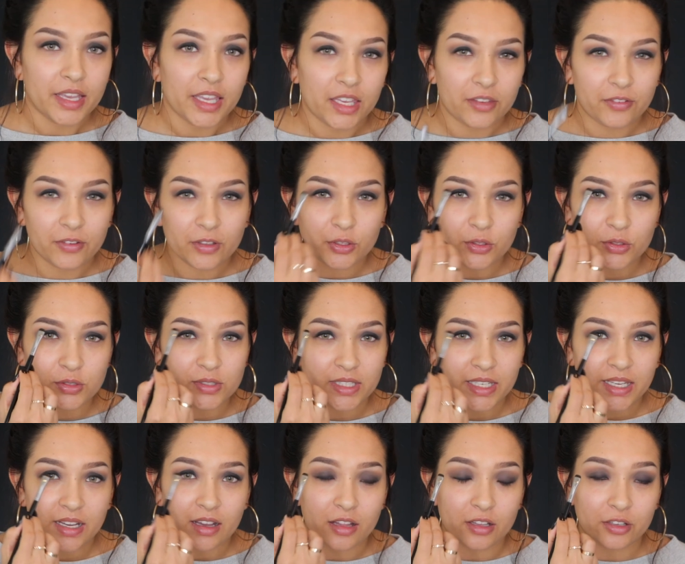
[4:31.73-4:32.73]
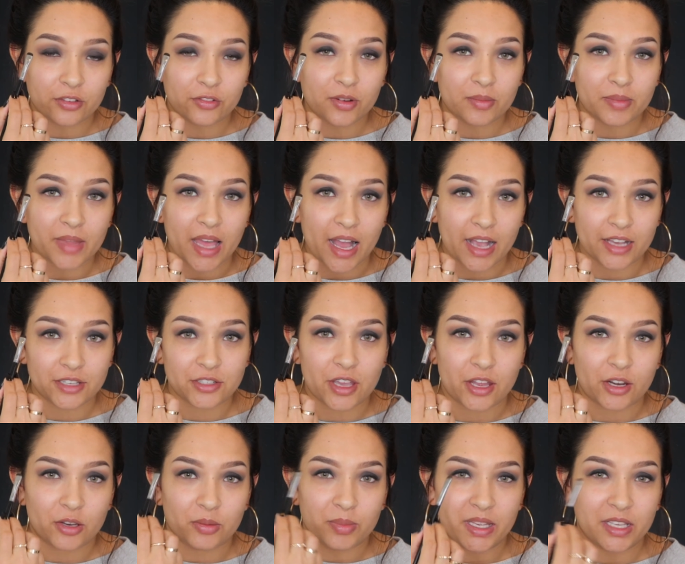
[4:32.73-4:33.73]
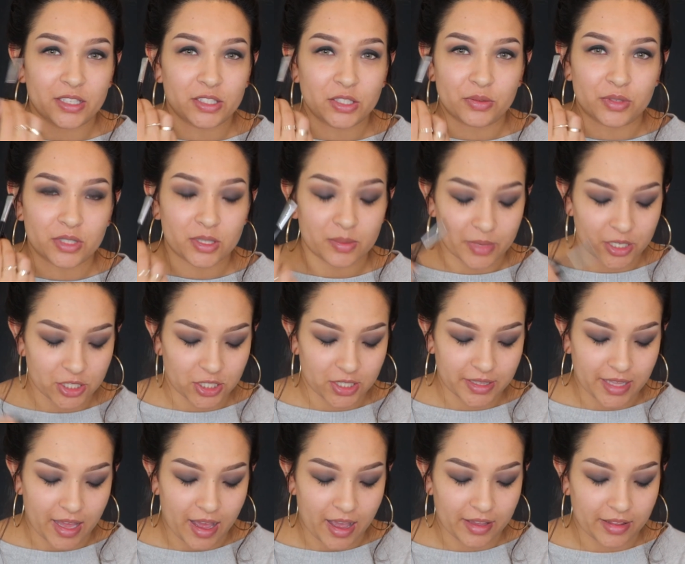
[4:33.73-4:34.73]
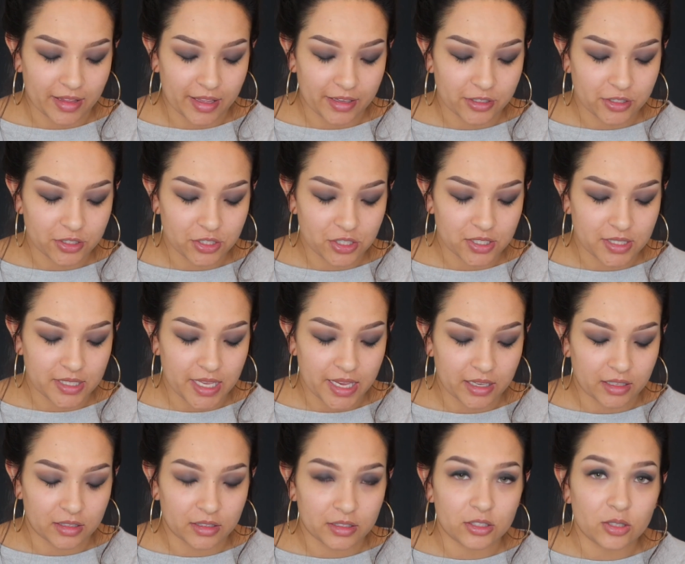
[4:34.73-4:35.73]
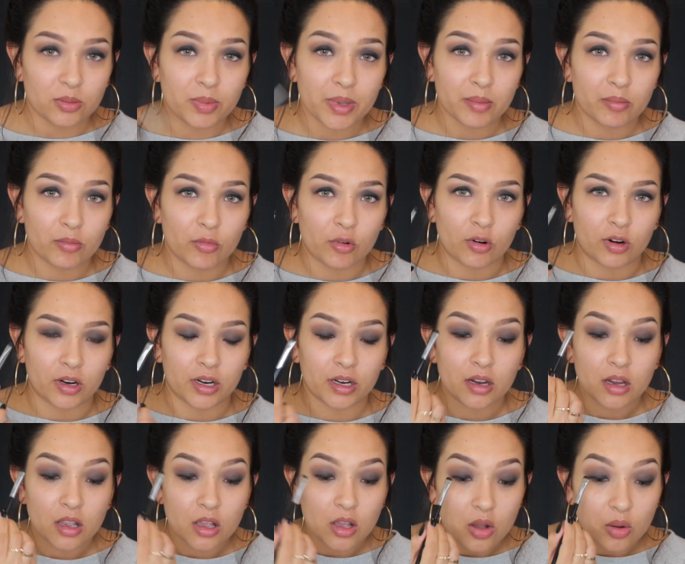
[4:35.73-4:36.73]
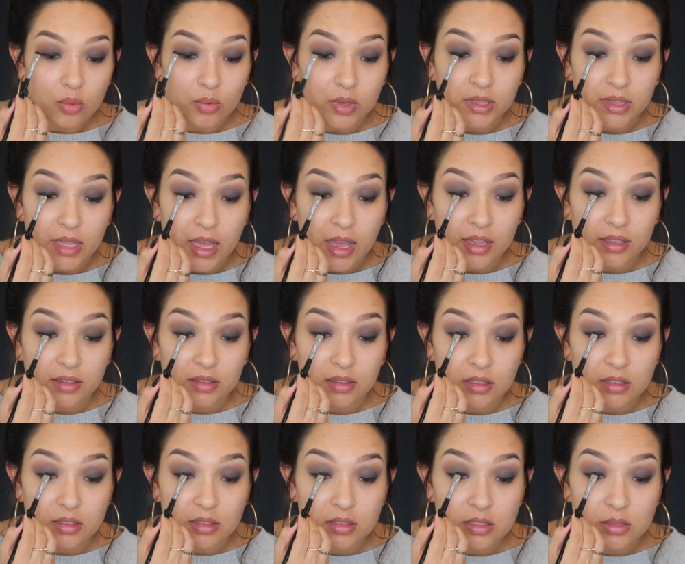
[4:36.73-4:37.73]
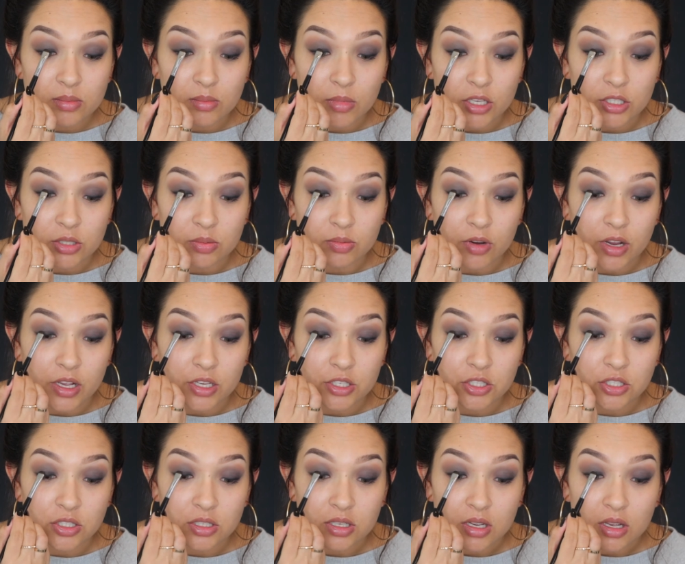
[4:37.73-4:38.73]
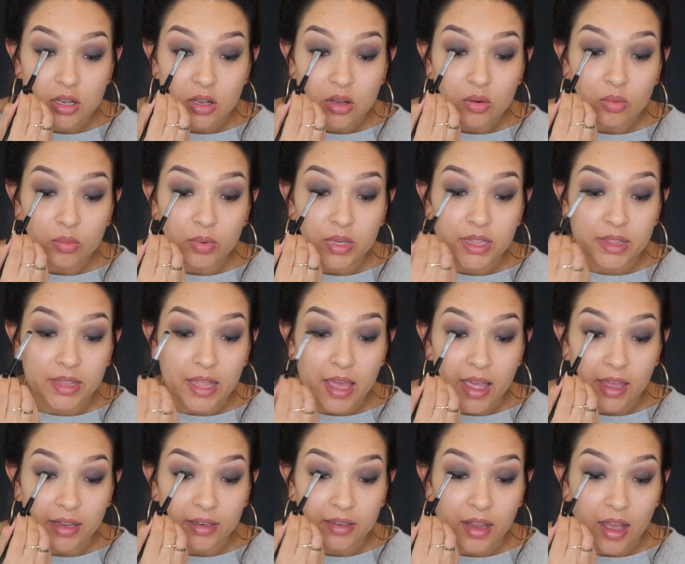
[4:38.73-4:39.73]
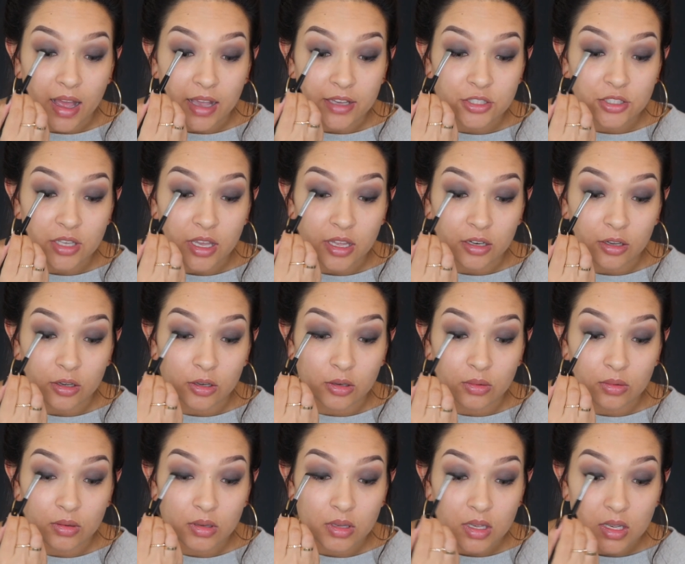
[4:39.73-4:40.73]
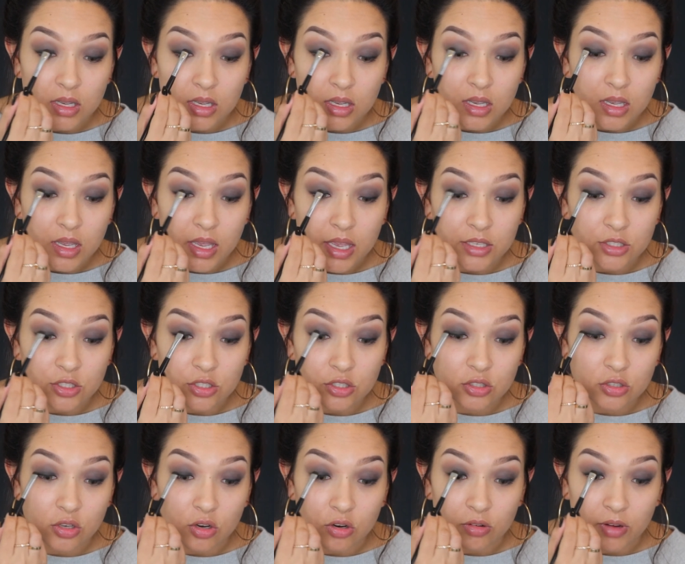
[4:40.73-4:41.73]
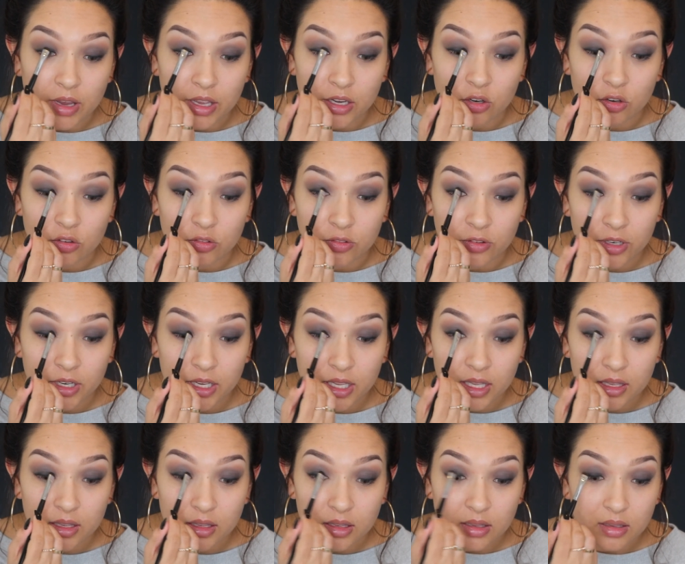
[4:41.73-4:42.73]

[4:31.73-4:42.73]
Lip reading: If you lose any color from the eyeshadow because you were smudging the eyeliner, just take a little bit more with that smudge brush with that eyeshadow and just go right over it.